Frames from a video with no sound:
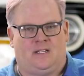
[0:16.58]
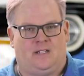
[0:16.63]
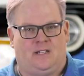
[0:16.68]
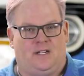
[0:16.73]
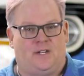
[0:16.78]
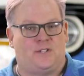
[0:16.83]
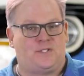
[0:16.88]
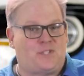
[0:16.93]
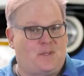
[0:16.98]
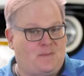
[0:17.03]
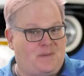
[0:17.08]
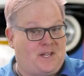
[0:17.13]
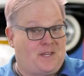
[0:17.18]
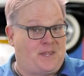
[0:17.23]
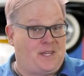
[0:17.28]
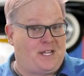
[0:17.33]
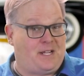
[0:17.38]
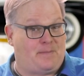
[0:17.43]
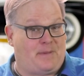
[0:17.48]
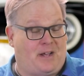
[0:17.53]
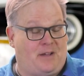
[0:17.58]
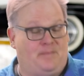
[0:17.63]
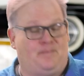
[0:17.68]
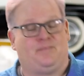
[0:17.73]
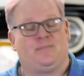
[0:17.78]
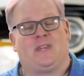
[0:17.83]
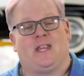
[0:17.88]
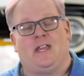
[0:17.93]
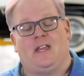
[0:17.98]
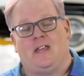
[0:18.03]
Here's something to think about.
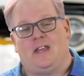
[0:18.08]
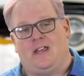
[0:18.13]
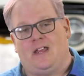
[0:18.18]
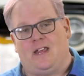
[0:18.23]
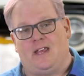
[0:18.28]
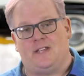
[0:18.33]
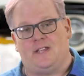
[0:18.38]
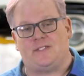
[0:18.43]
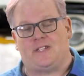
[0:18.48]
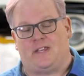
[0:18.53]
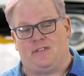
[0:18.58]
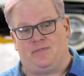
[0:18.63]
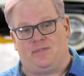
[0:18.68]
As a